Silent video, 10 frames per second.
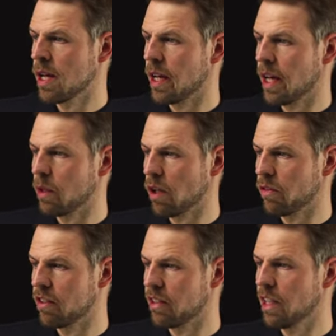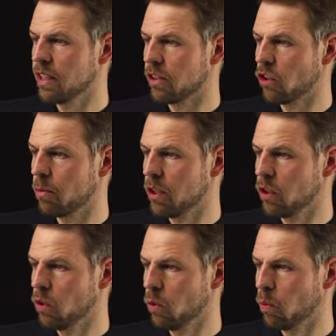and we have this linear term in
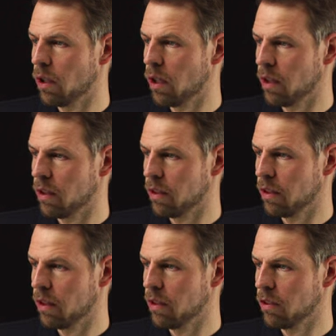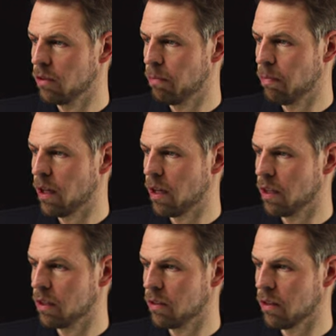U where these
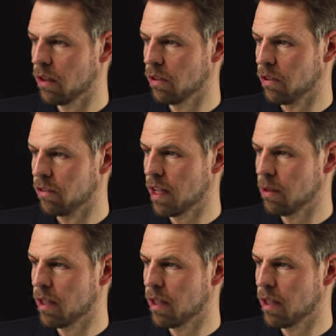parts are the same,